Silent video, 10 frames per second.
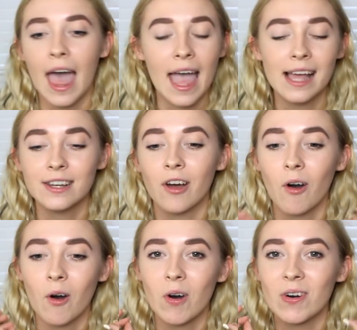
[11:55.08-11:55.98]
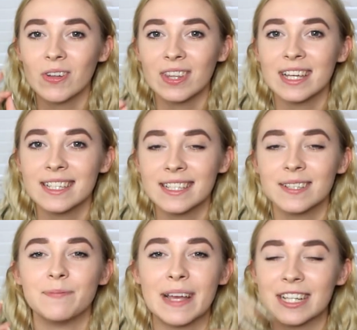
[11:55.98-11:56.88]
end all
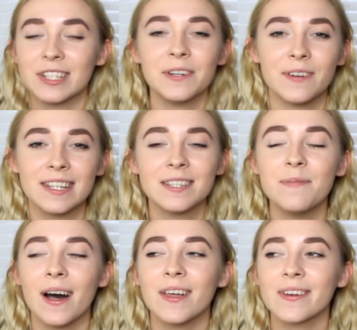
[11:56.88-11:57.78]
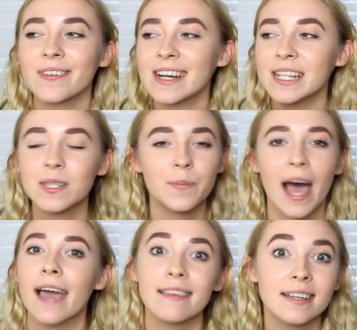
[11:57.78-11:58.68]
list. Make sure you find some other ones. But
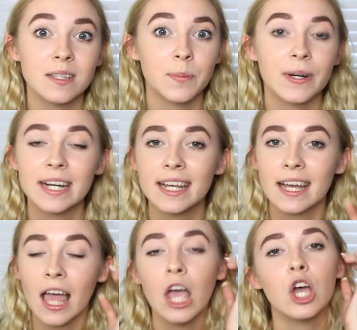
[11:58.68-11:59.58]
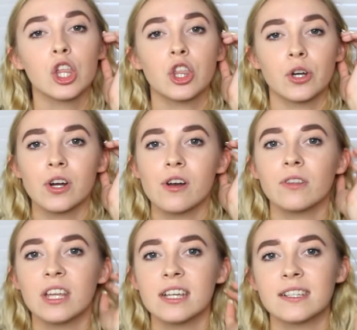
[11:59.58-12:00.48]
I think it's a pretty thorough
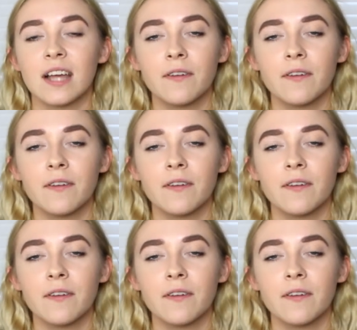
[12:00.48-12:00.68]
list